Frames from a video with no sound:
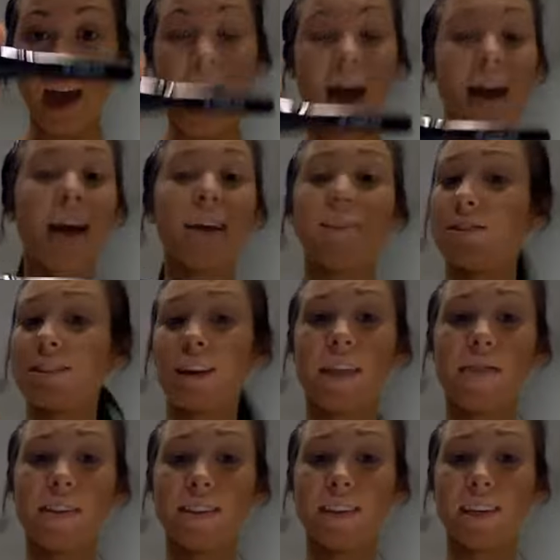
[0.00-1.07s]
and I just got
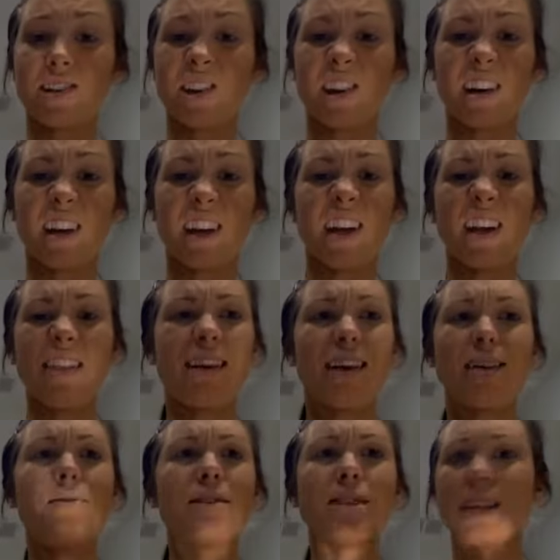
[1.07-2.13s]
this at Target. I think
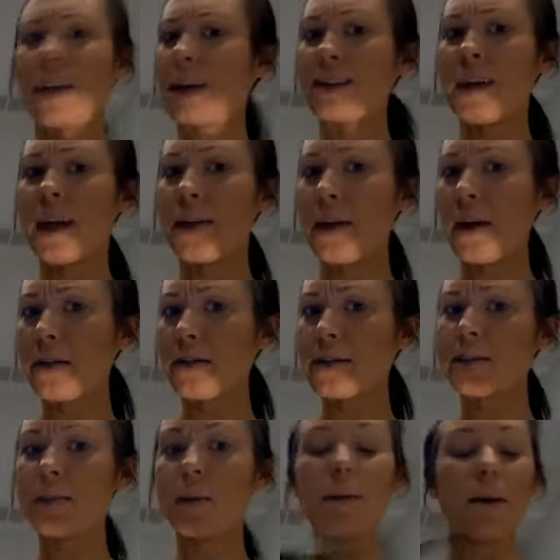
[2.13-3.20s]
it was like
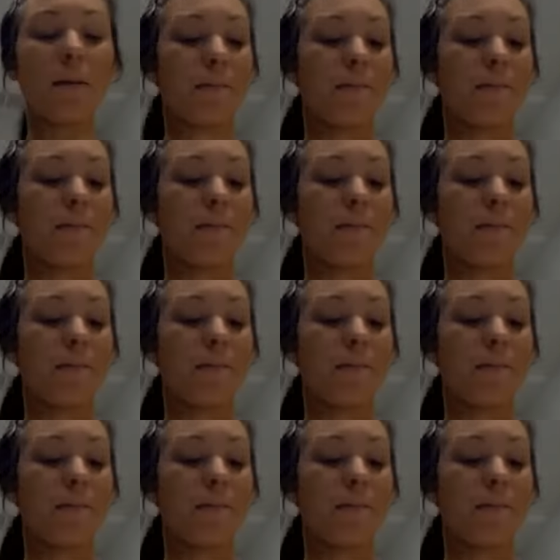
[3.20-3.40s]
$10 maybe.